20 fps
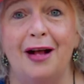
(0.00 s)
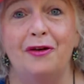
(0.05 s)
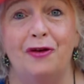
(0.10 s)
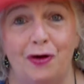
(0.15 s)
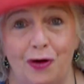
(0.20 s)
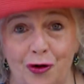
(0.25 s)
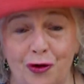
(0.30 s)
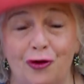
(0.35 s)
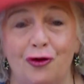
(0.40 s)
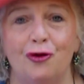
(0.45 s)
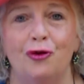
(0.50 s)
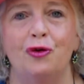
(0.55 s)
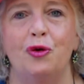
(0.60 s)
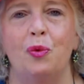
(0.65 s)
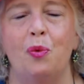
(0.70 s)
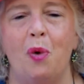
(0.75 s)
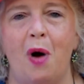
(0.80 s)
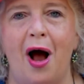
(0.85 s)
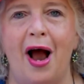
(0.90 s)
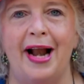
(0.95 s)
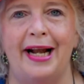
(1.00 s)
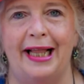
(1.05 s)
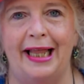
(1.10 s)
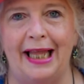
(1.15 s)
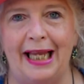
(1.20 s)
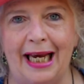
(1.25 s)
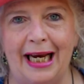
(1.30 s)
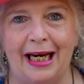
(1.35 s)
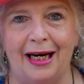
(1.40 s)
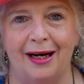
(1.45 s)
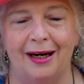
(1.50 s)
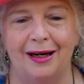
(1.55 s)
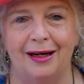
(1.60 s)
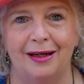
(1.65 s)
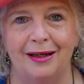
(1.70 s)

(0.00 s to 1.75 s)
Do you do the right thing?